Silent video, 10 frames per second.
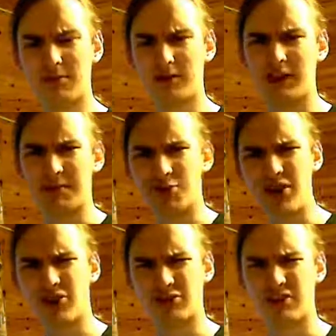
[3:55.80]

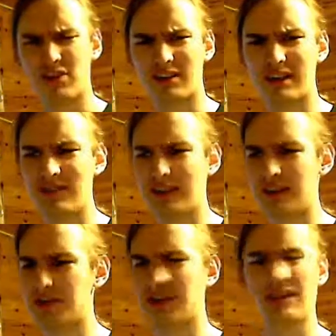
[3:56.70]
precursor to the DVD, but it
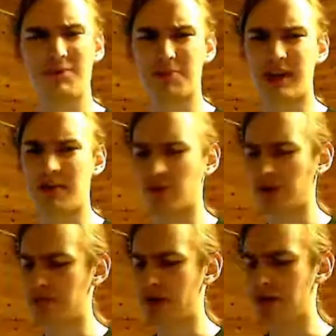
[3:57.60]
never became really
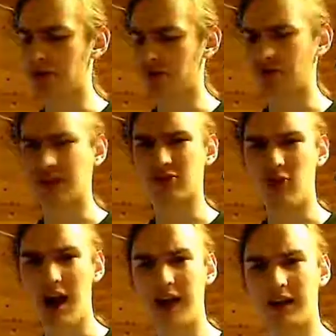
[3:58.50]
popular, so they
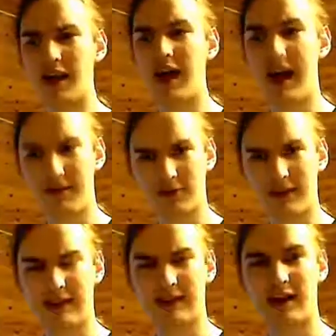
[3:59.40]
tried, after that, they
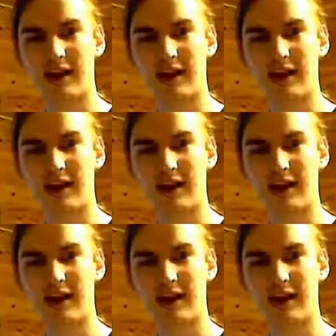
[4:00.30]
kind of,